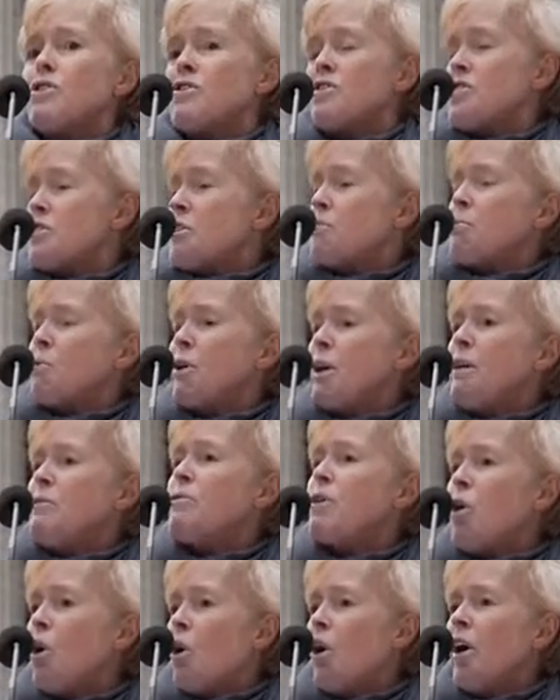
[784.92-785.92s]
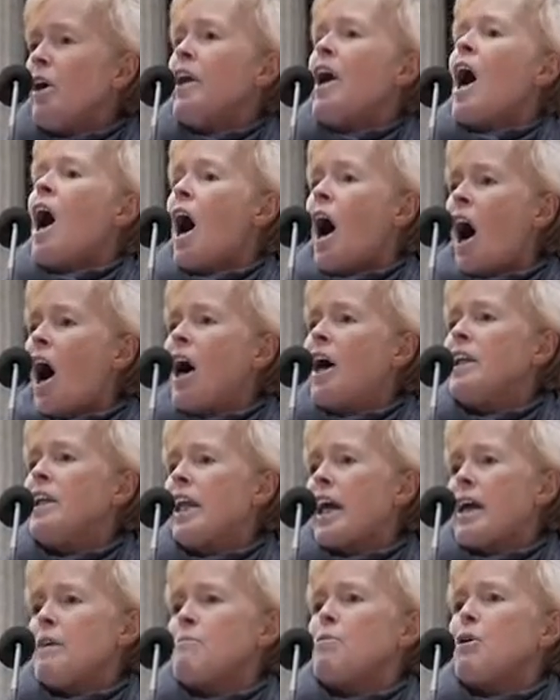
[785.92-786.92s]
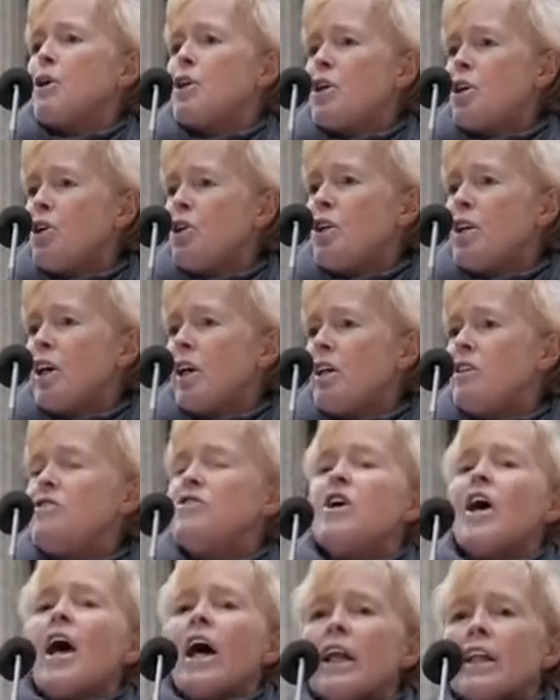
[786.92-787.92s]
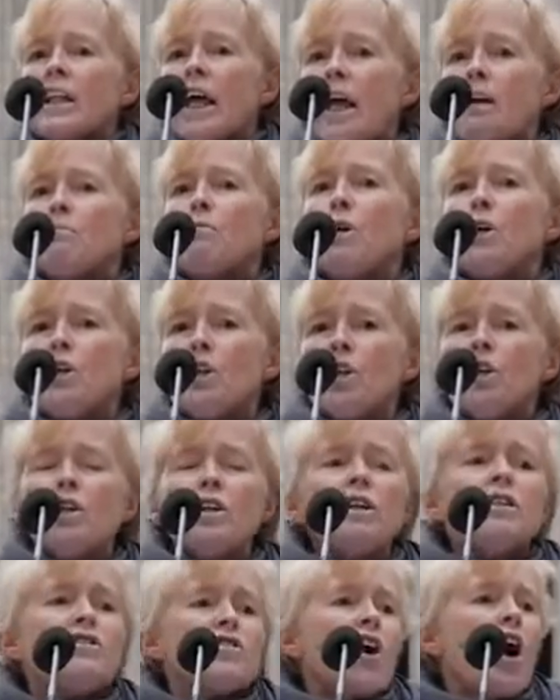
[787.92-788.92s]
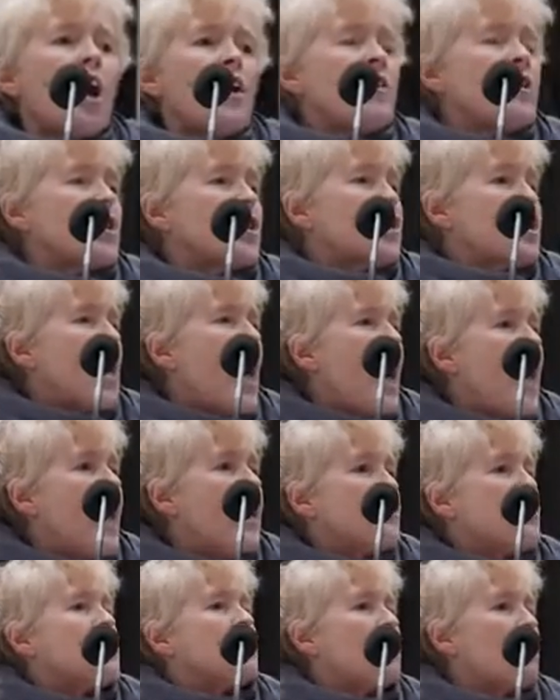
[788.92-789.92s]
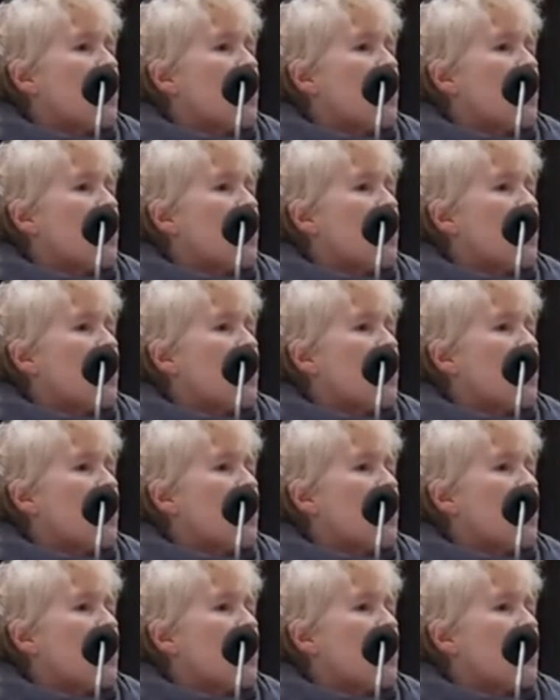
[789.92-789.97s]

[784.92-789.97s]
the Supreme Court on labor unions. Labor unions are the chance